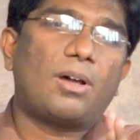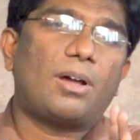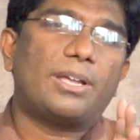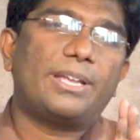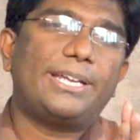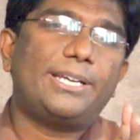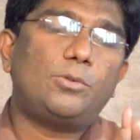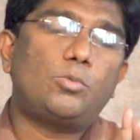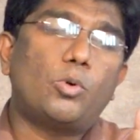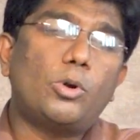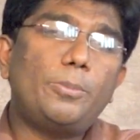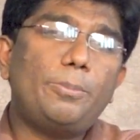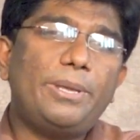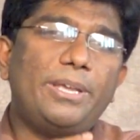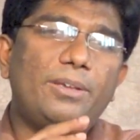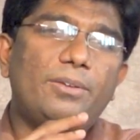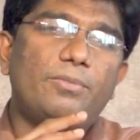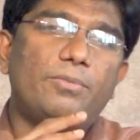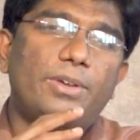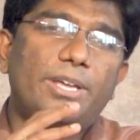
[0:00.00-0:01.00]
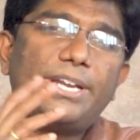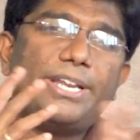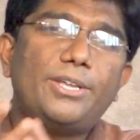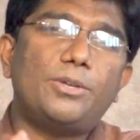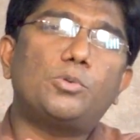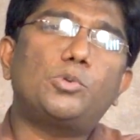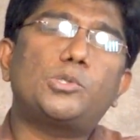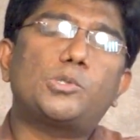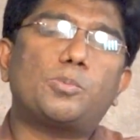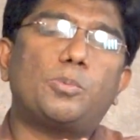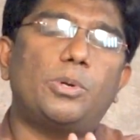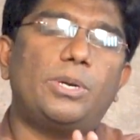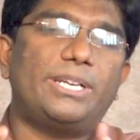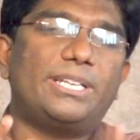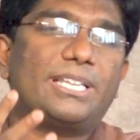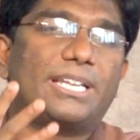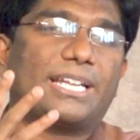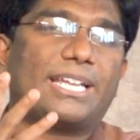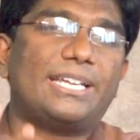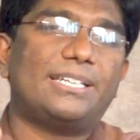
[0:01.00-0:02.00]
It won't be very useful
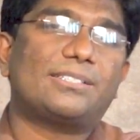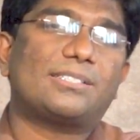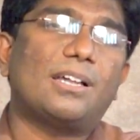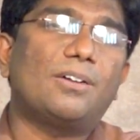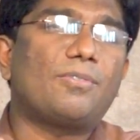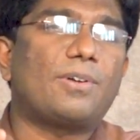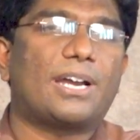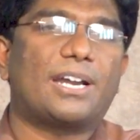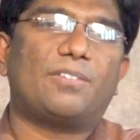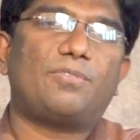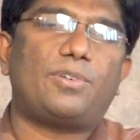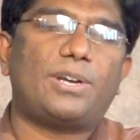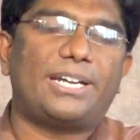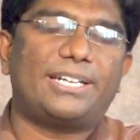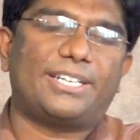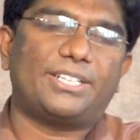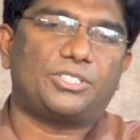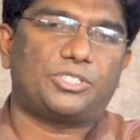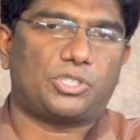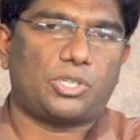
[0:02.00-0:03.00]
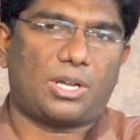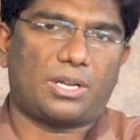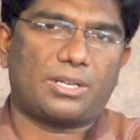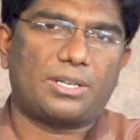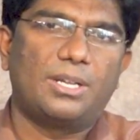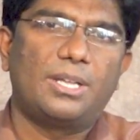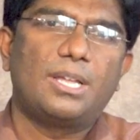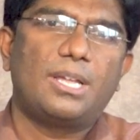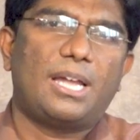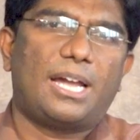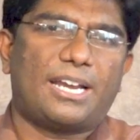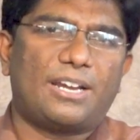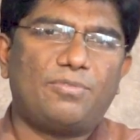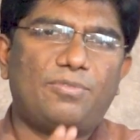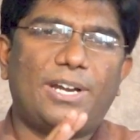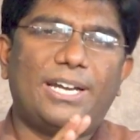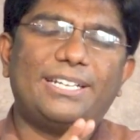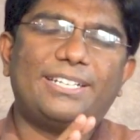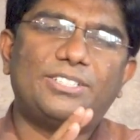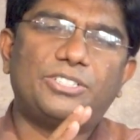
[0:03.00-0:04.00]
in the case of anaphylactic shock.
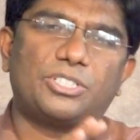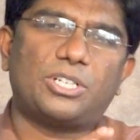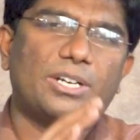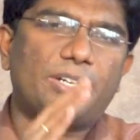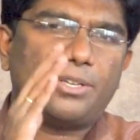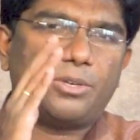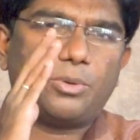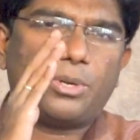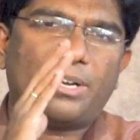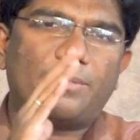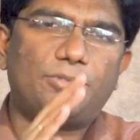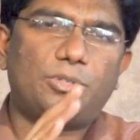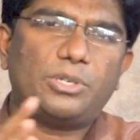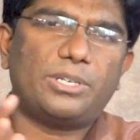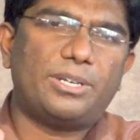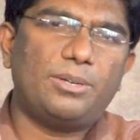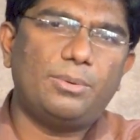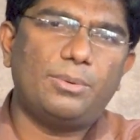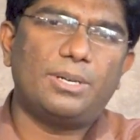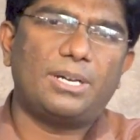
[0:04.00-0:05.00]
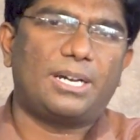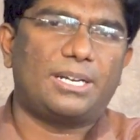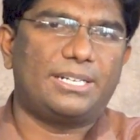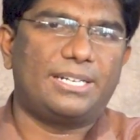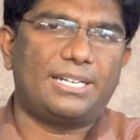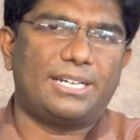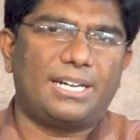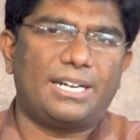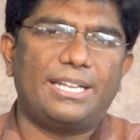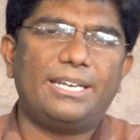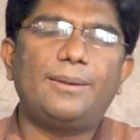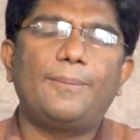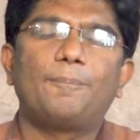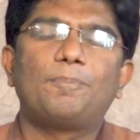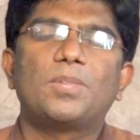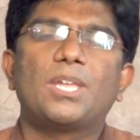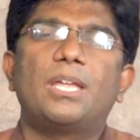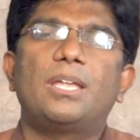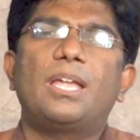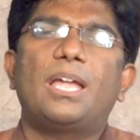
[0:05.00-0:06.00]
Anaphylactic shock, you have to give adrenaline.
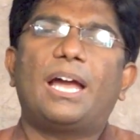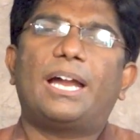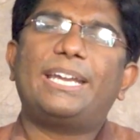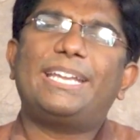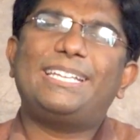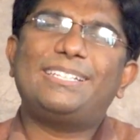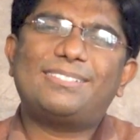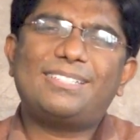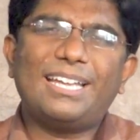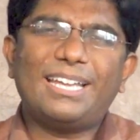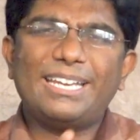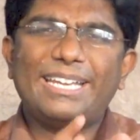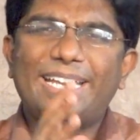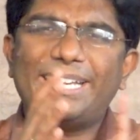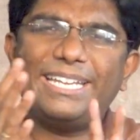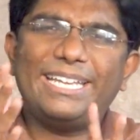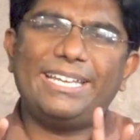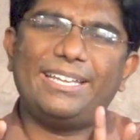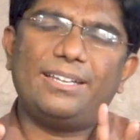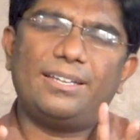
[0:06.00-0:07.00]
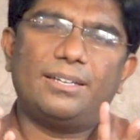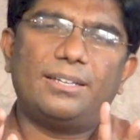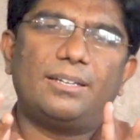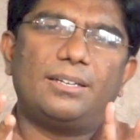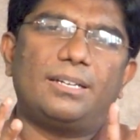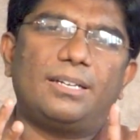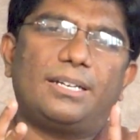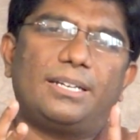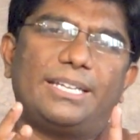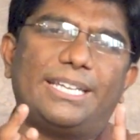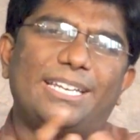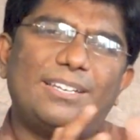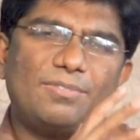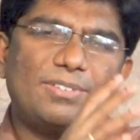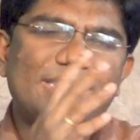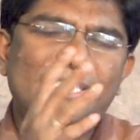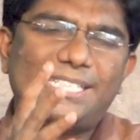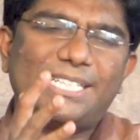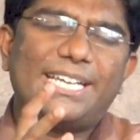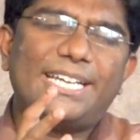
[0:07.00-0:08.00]
And is there any
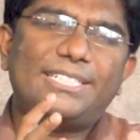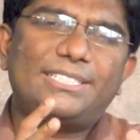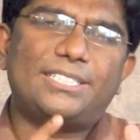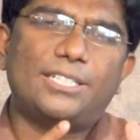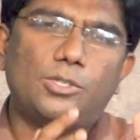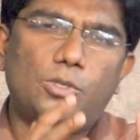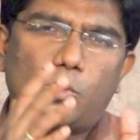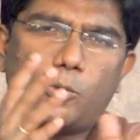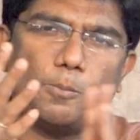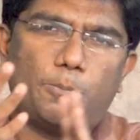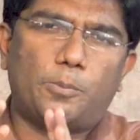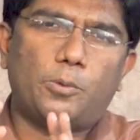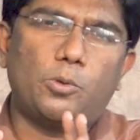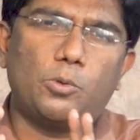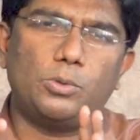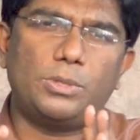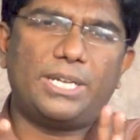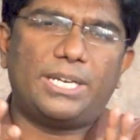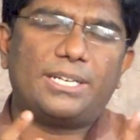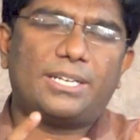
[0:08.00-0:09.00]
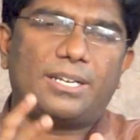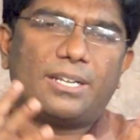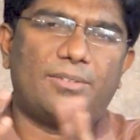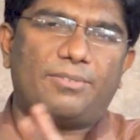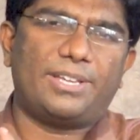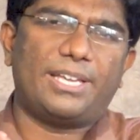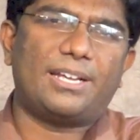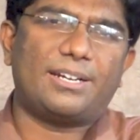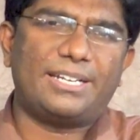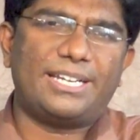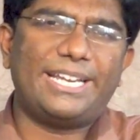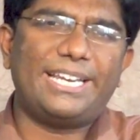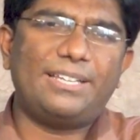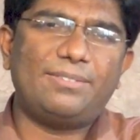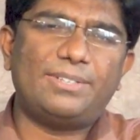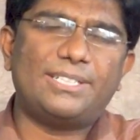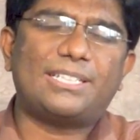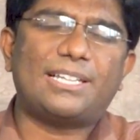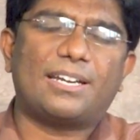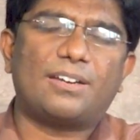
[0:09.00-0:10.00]
investigation to prove that we are
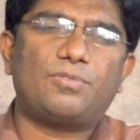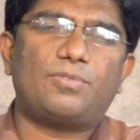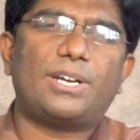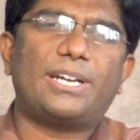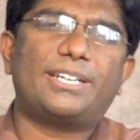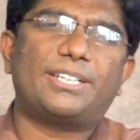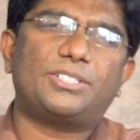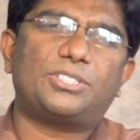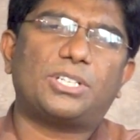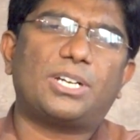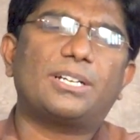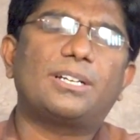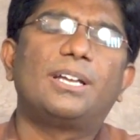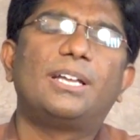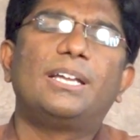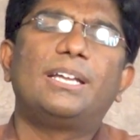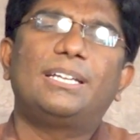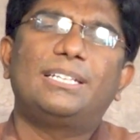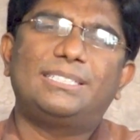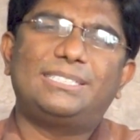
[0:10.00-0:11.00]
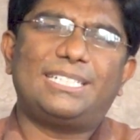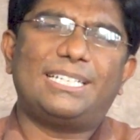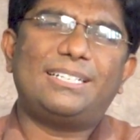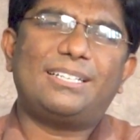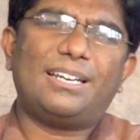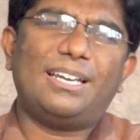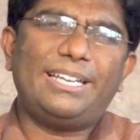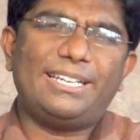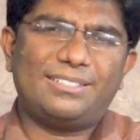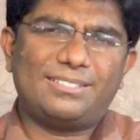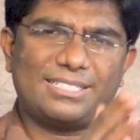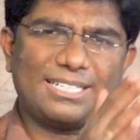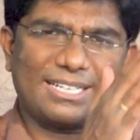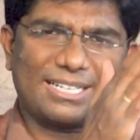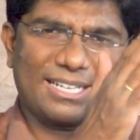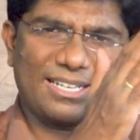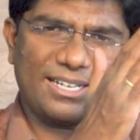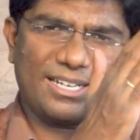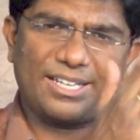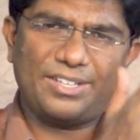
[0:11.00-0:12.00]
dealing with anaphylactic shock? Generally, it's
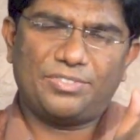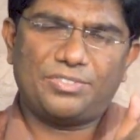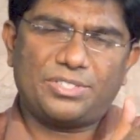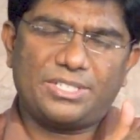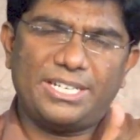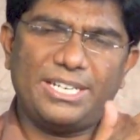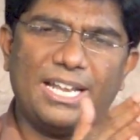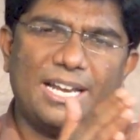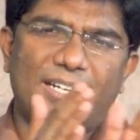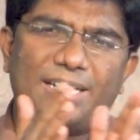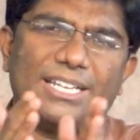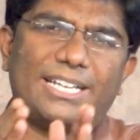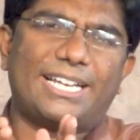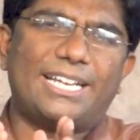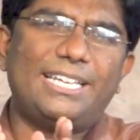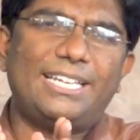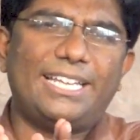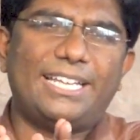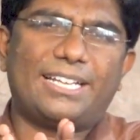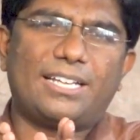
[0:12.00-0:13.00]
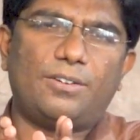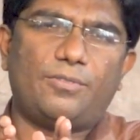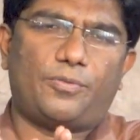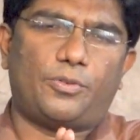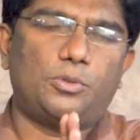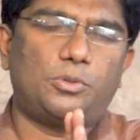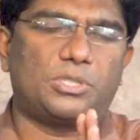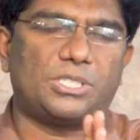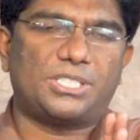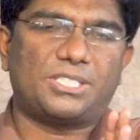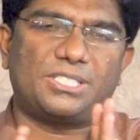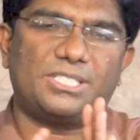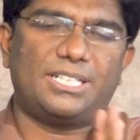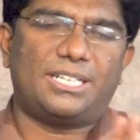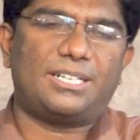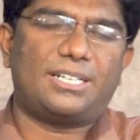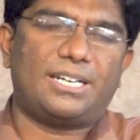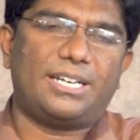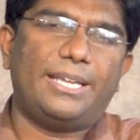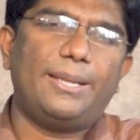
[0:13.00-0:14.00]
a history and a clinical features
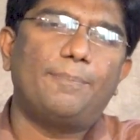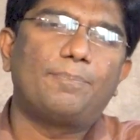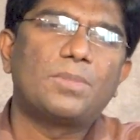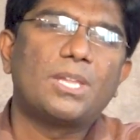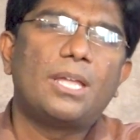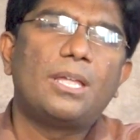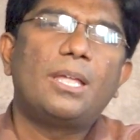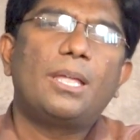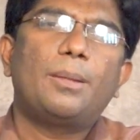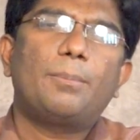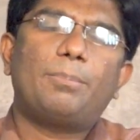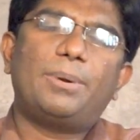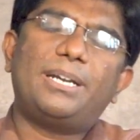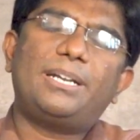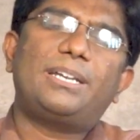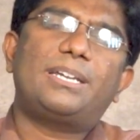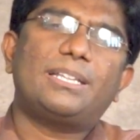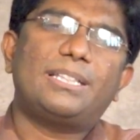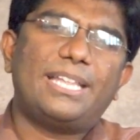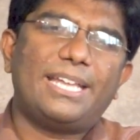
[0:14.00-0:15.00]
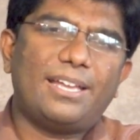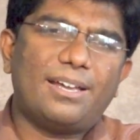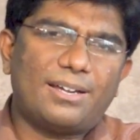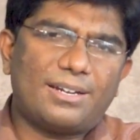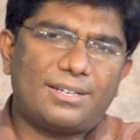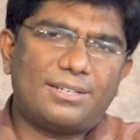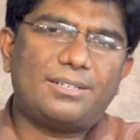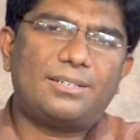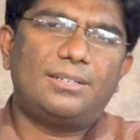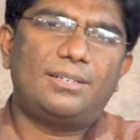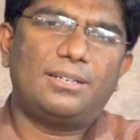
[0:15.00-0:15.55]
generally, but they are